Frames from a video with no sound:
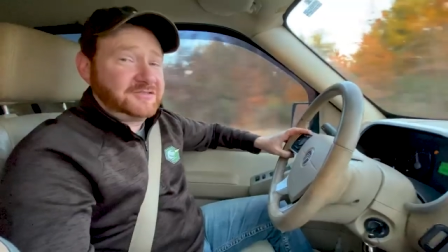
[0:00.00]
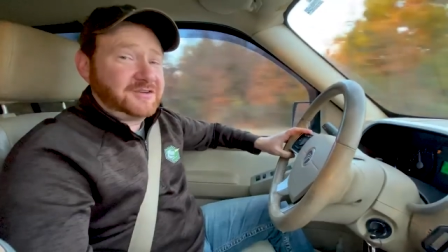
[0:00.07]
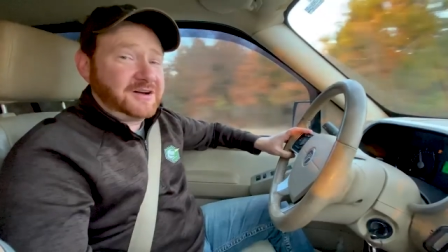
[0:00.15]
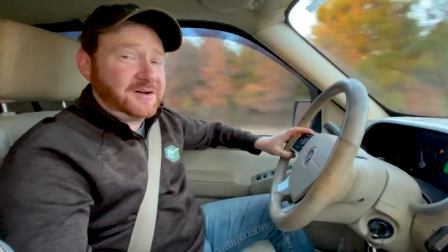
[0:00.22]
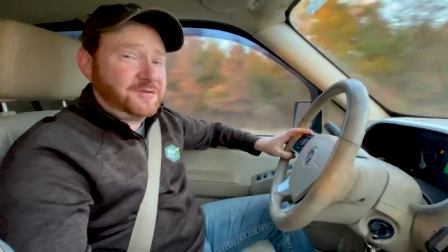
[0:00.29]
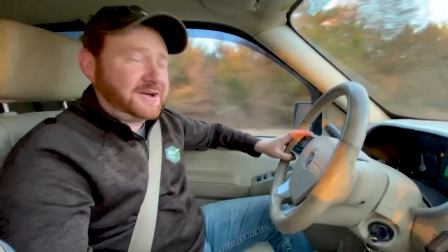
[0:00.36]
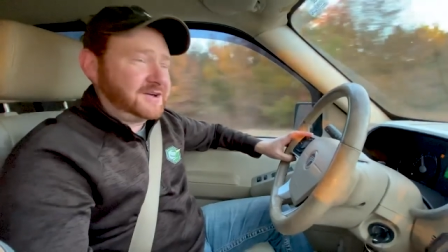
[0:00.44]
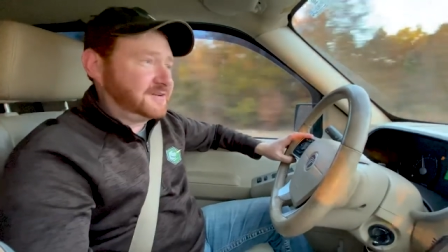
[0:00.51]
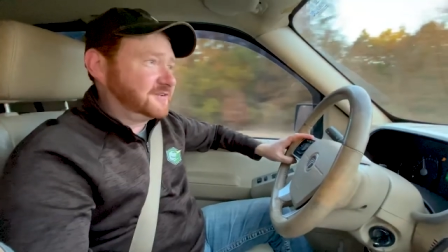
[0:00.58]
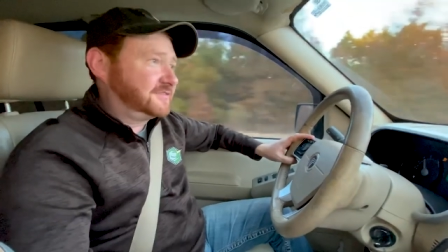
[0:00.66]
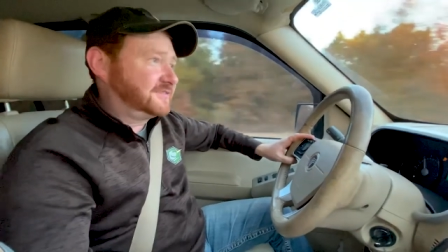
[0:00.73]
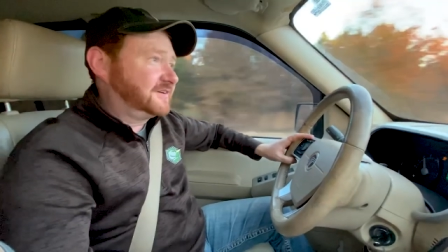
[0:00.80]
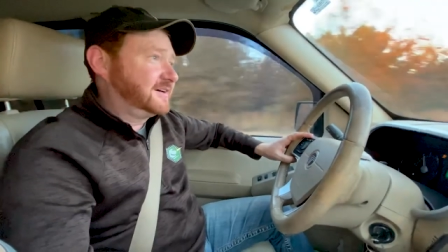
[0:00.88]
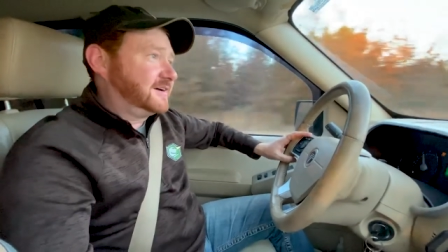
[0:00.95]
dry
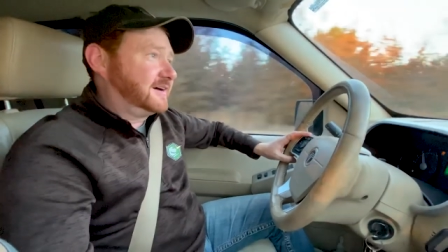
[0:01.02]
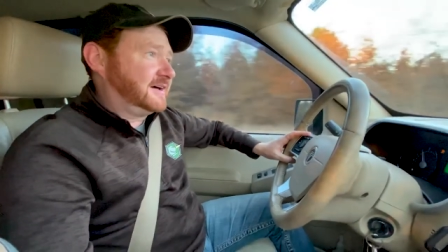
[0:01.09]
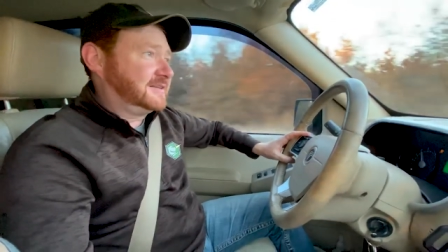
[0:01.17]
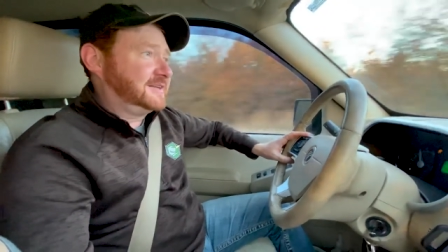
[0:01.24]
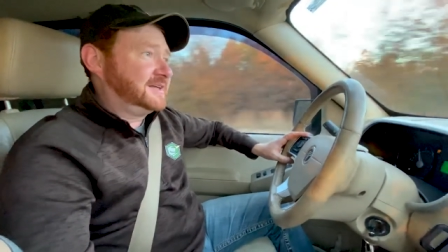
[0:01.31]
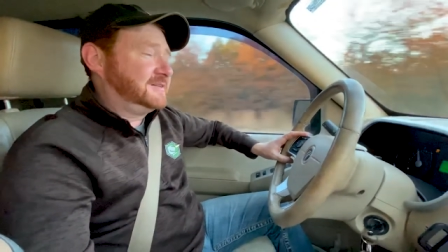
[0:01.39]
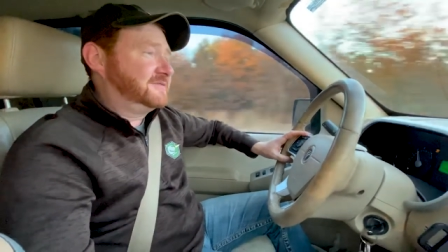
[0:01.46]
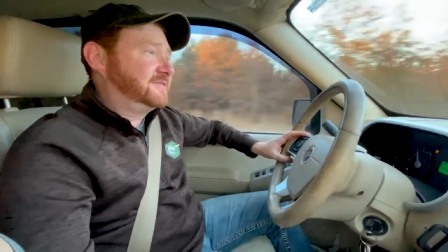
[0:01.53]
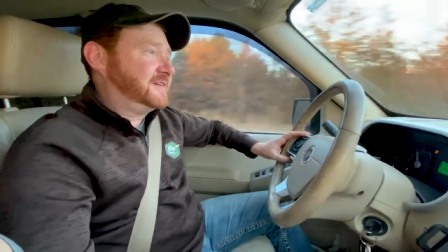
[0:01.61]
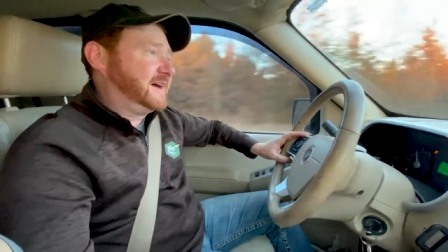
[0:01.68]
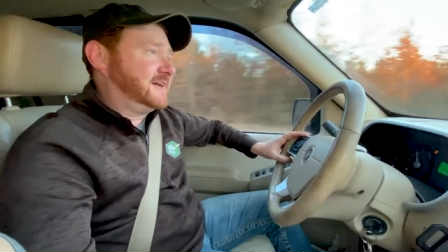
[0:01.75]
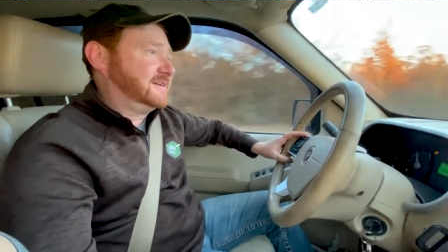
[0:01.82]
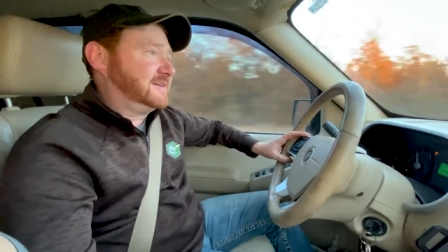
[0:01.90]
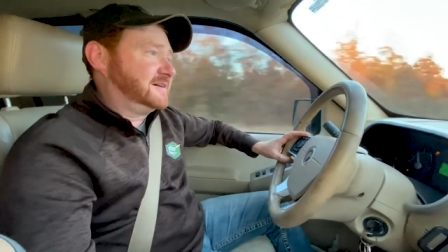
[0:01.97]
waders. I'll leave
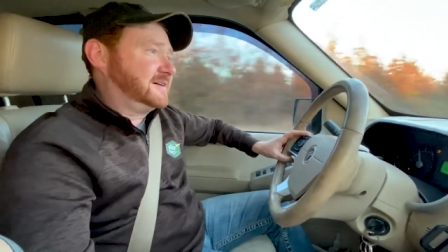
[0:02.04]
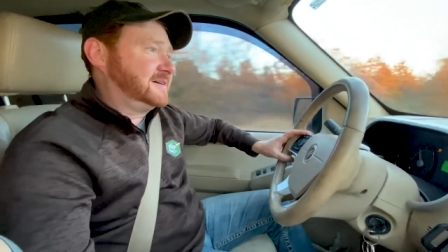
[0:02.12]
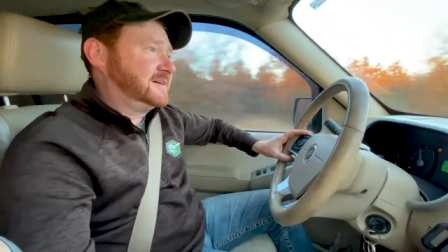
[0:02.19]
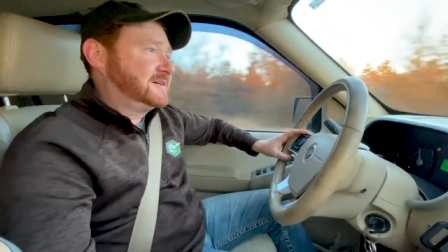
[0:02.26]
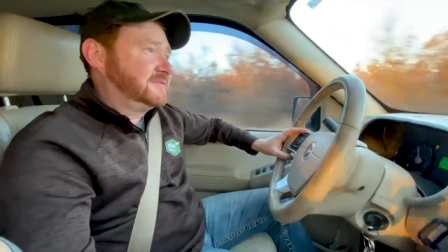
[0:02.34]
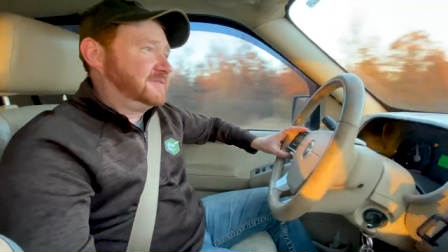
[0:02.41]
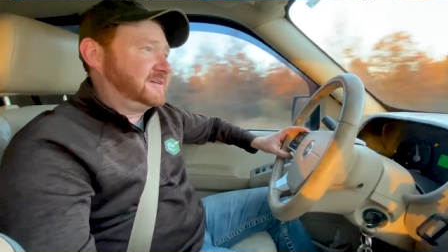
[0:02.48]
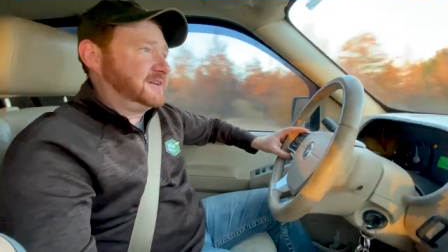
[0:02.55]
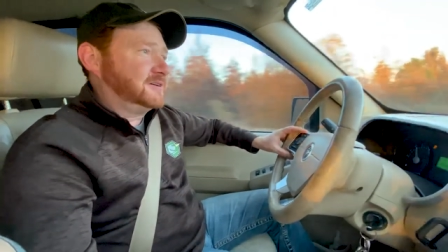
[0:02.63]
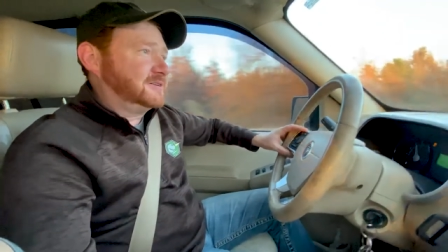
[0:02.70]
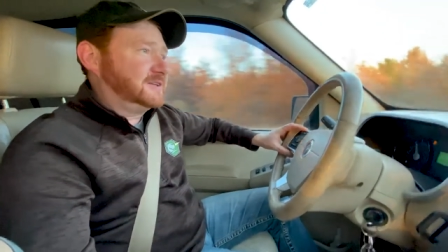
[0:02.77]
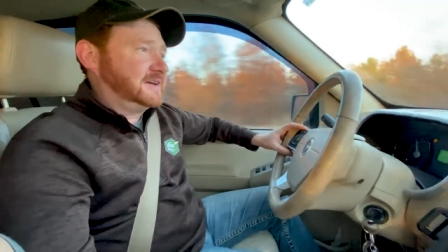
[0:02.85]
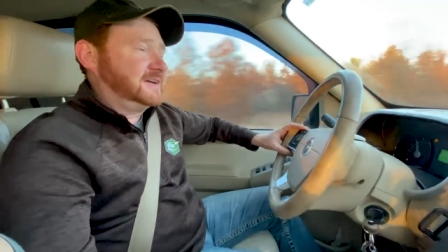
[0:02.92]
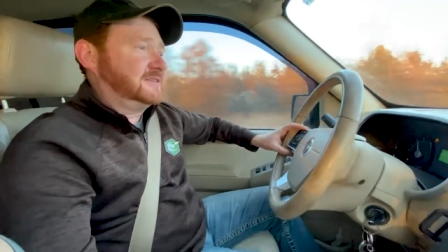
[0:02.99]
that uh, video
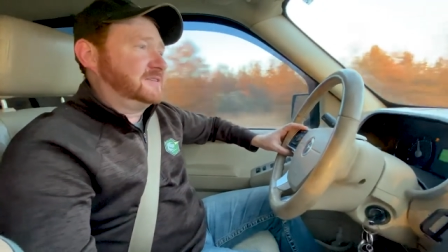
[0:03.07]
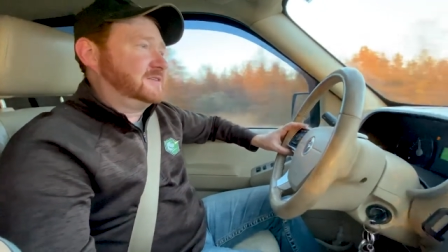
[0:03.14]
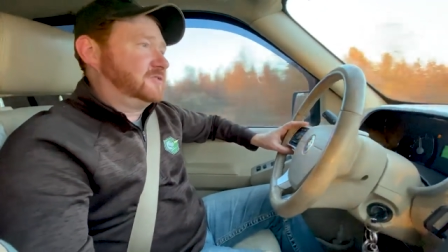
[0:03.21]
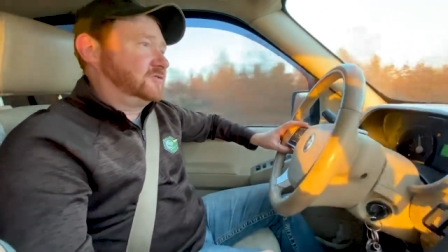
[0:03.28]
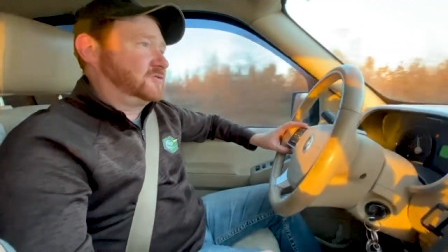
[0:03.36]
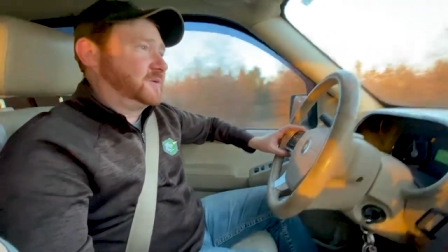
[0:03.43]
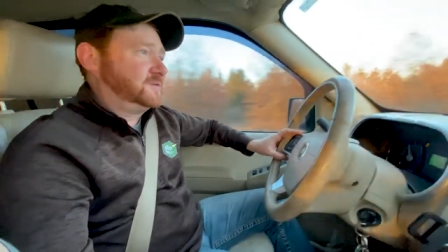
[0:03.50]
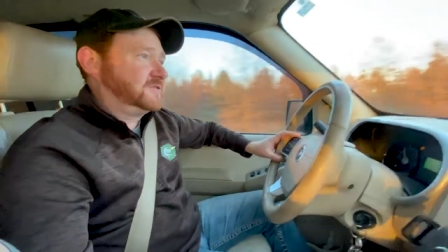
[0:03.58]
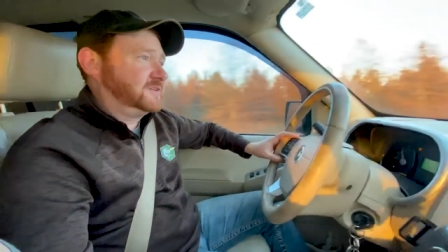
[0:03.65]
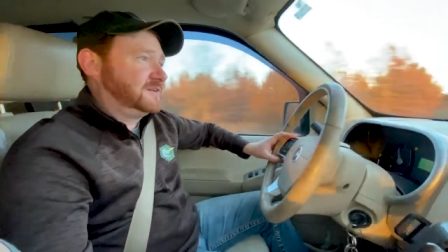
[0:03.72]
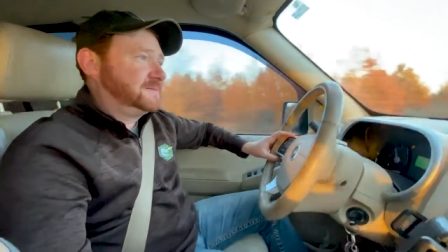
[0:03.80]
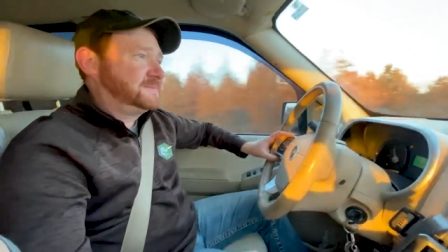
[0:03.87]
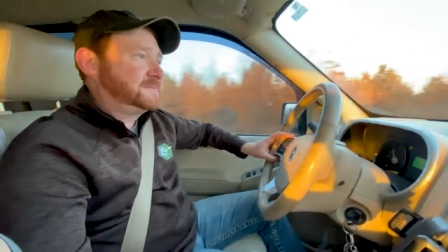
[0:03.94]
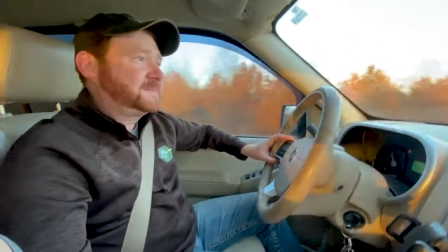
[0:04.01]
link in the
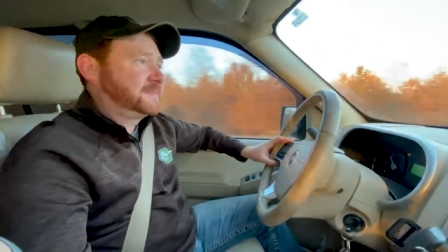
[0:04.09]
description.